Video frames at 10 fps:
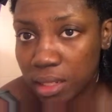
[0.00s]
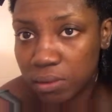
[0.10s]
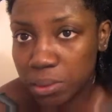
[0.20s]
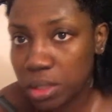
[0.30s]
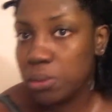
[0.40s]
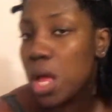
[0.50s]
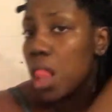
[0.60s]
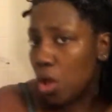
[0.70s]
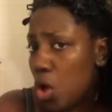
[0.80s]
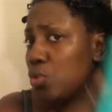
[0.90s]
with
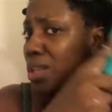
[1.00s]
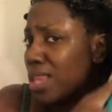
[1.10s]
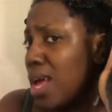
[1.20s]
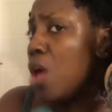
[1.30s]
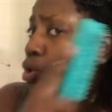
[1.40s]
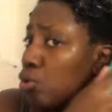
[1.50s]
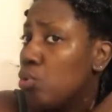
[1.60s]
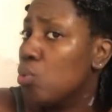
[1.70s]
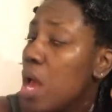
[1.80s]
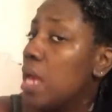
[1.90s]
deep conditioners because
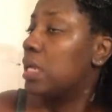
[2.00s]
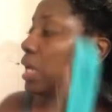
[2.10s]
I'm like,